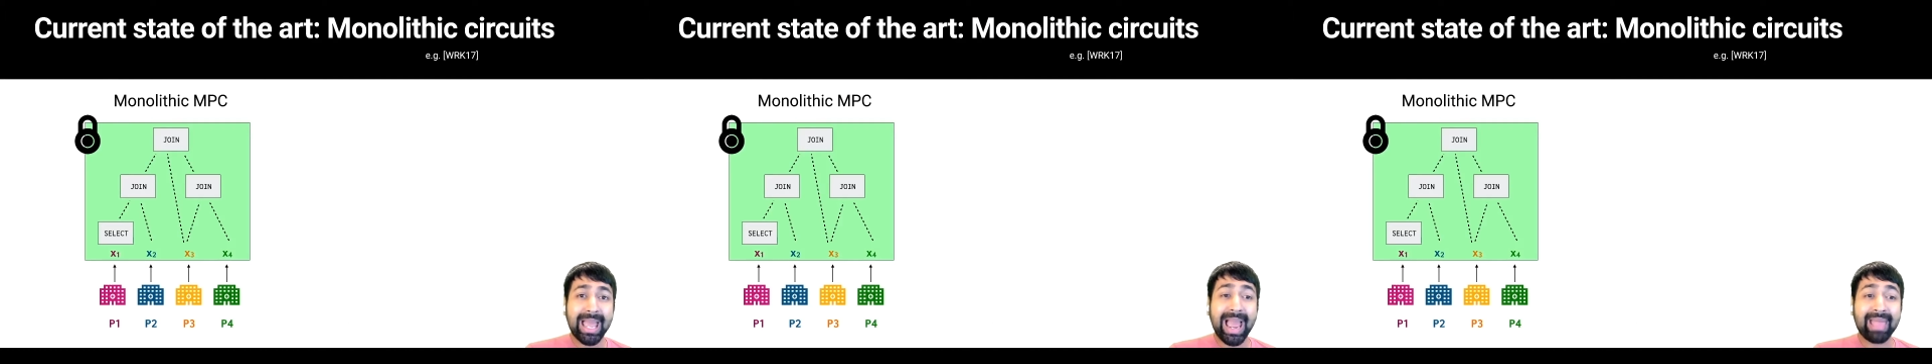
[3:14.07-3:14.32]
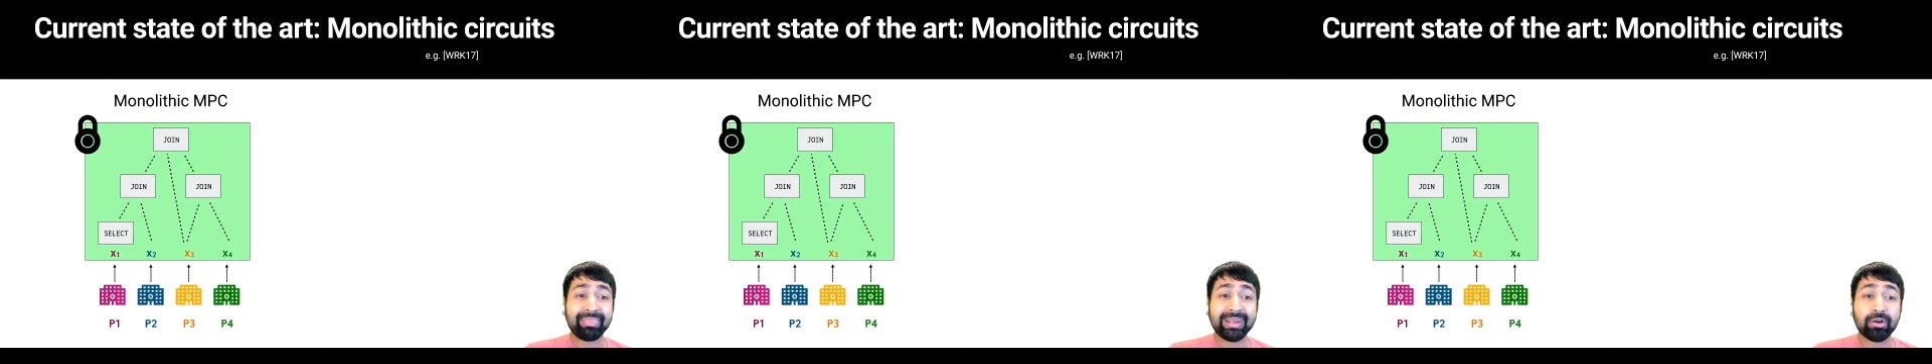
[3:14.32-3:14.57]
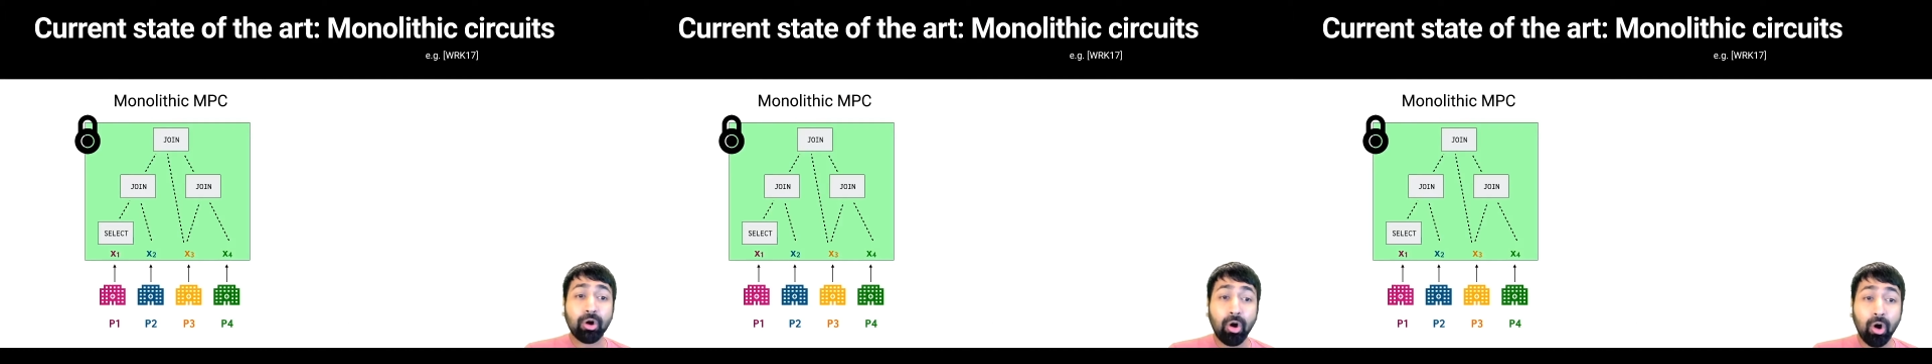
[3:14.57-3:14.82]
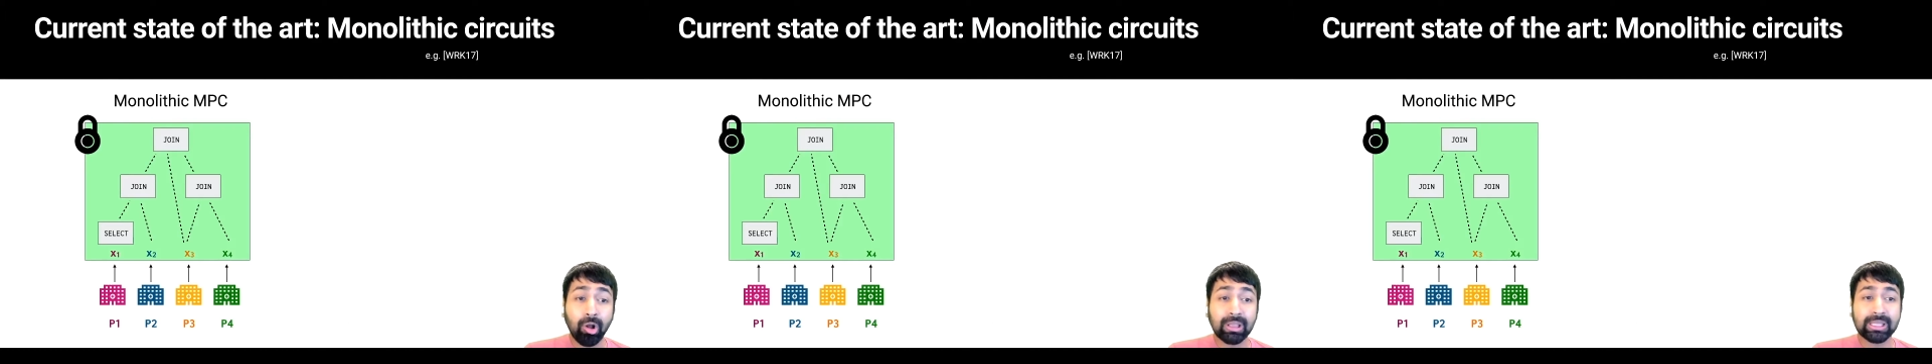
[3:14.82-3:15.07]
and then
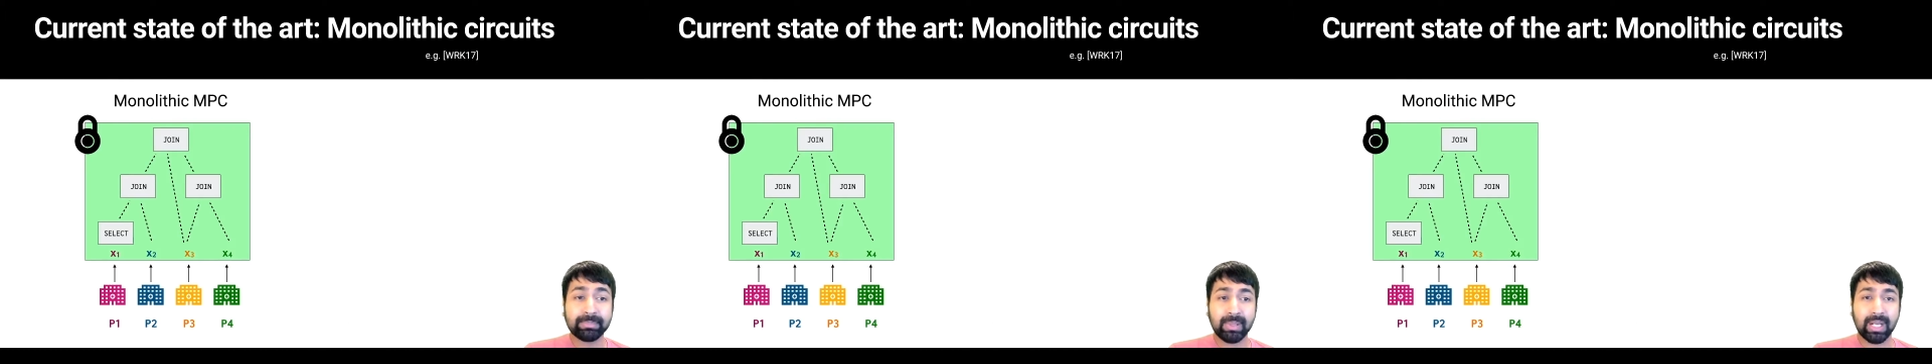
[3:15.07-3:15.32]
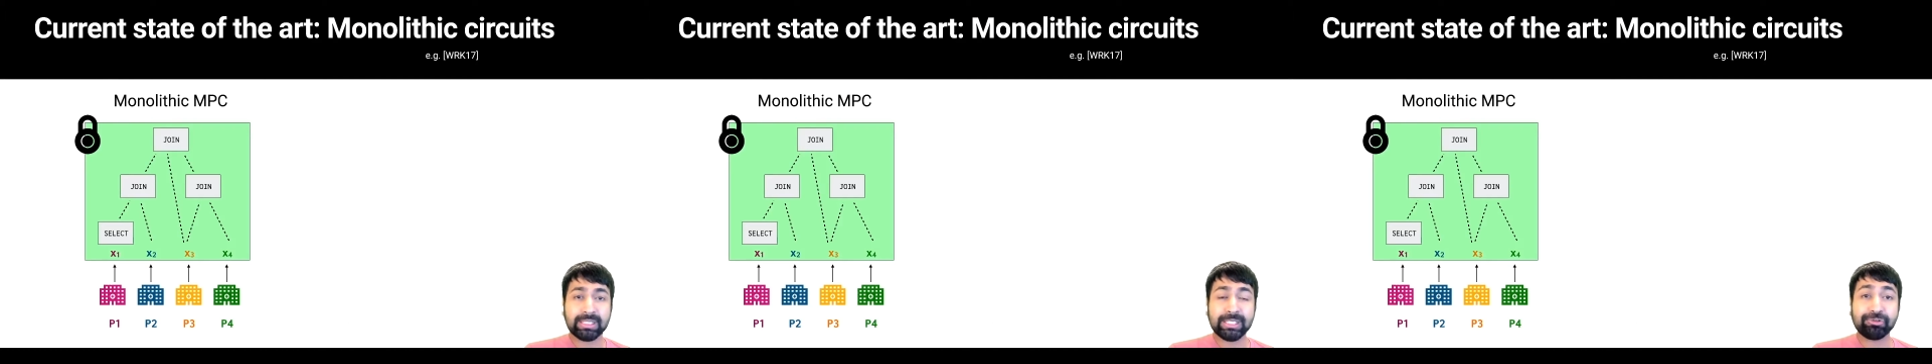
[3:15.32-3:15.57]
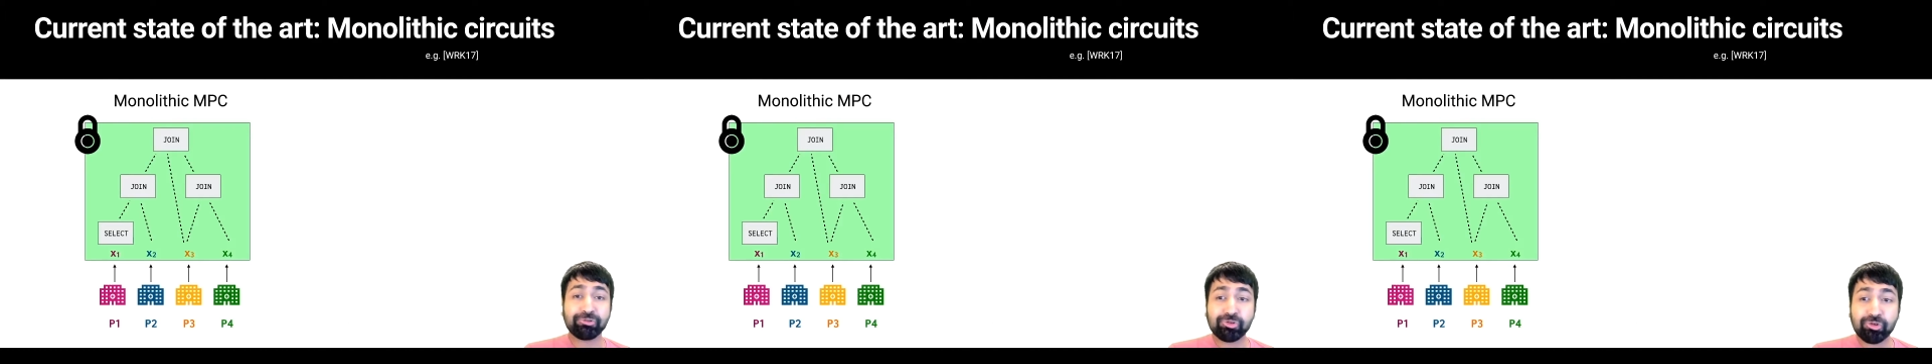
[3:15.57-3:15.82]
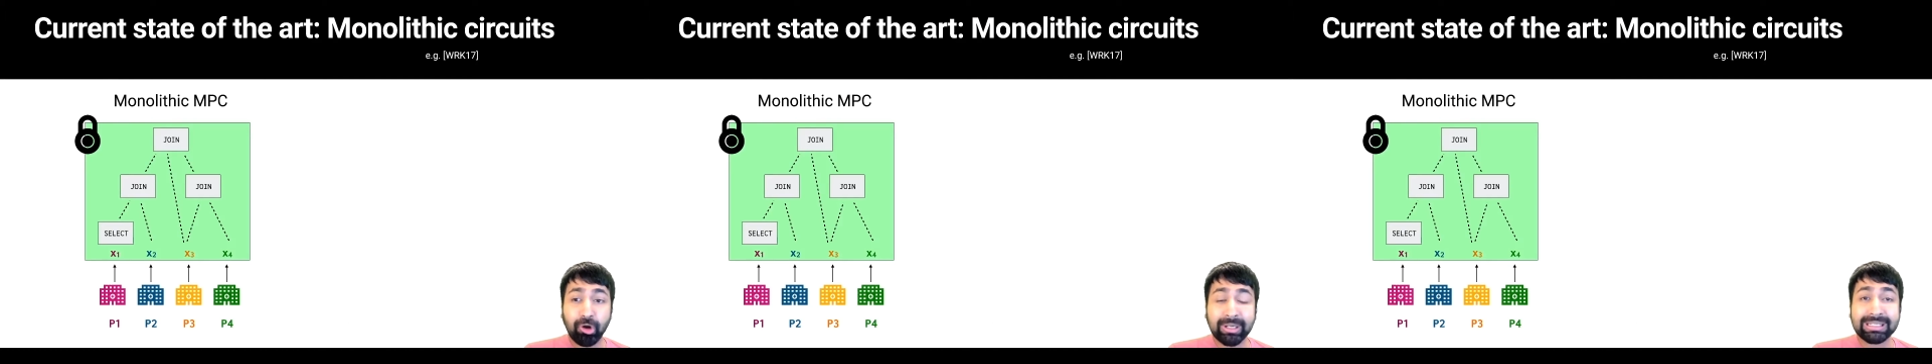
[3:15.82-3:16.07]
all the parties
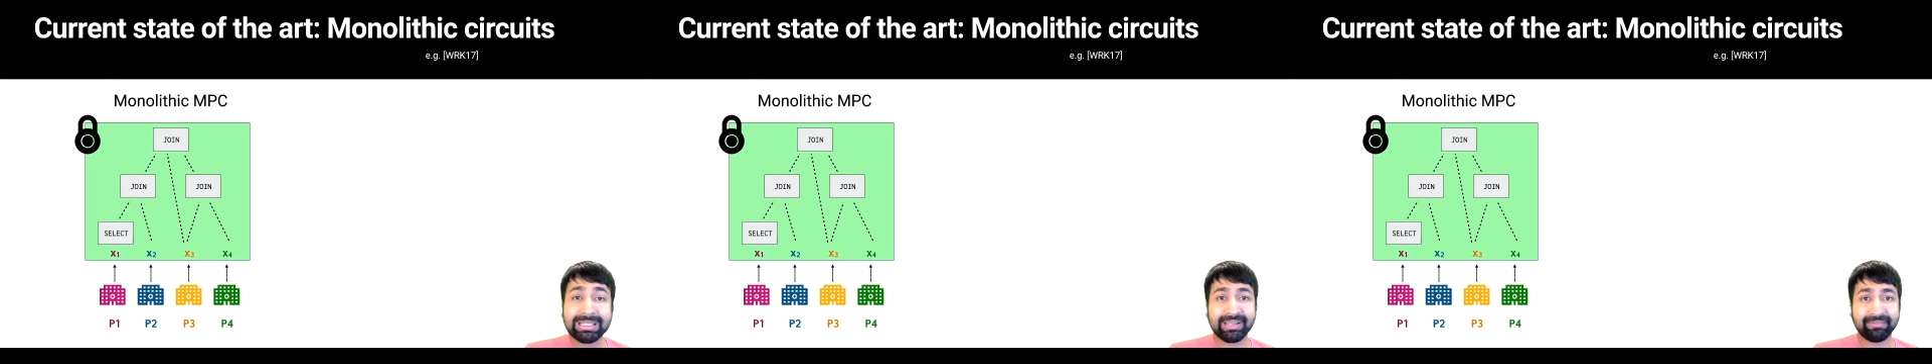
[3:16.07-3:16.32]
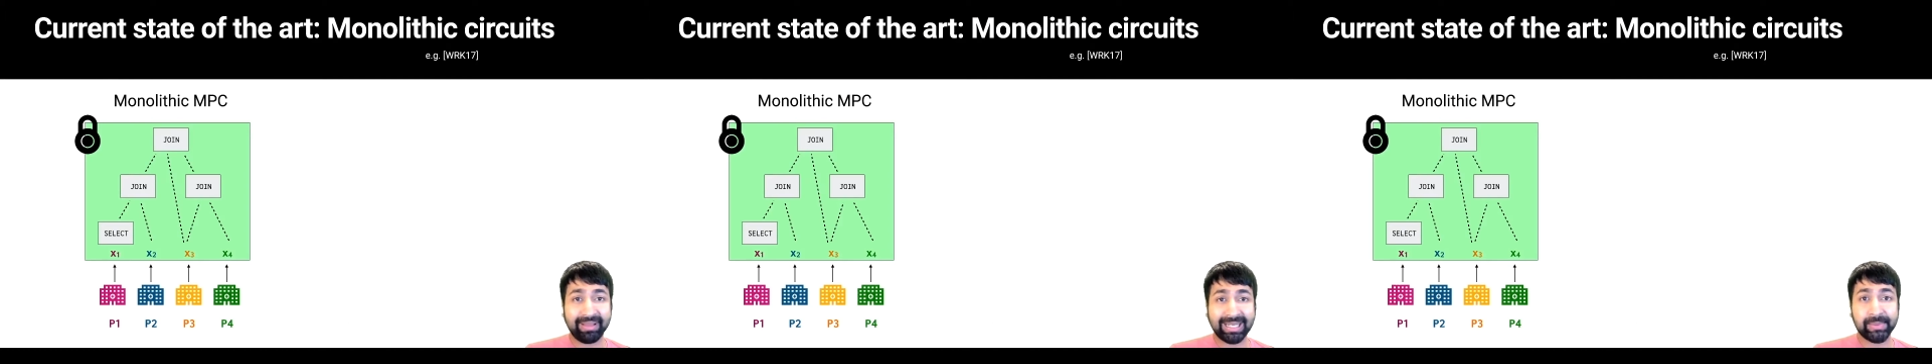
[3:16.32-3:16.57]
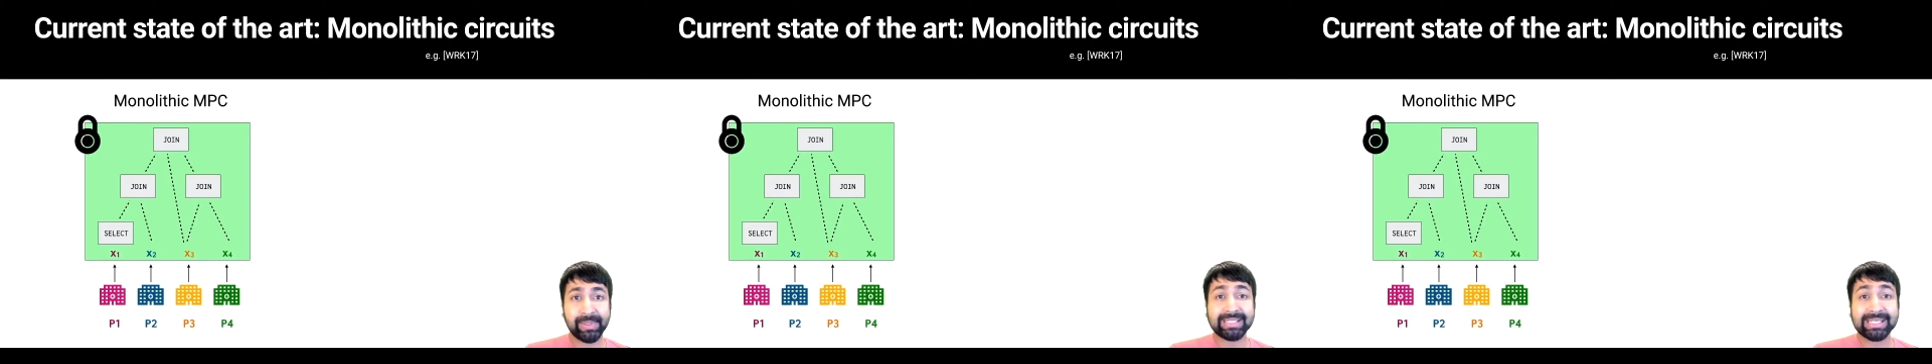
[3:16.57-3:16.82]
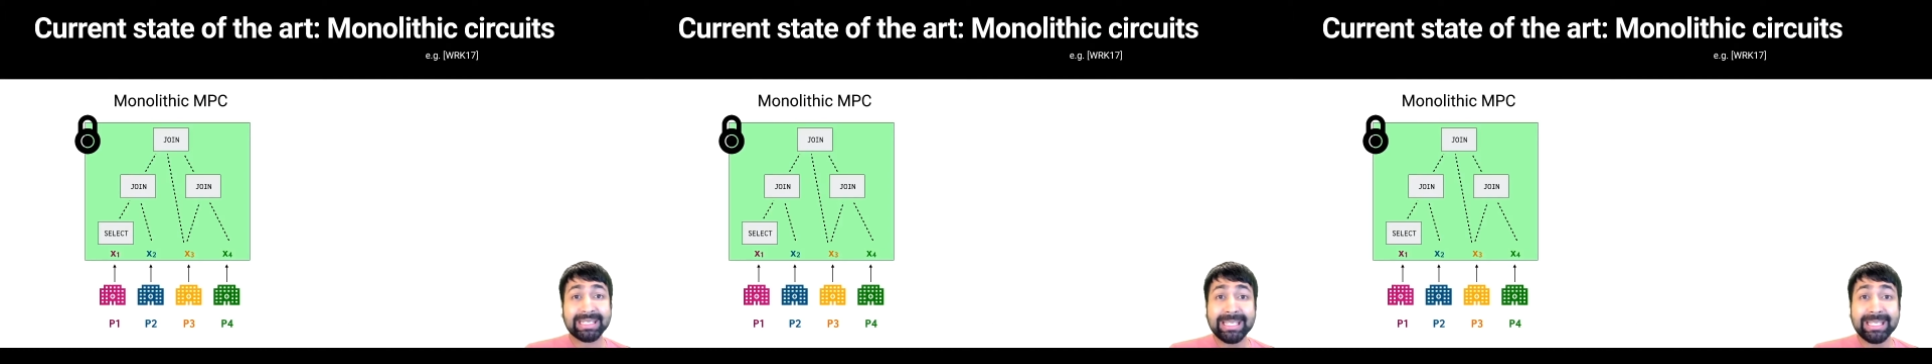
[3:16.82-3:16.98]
jointly evaluate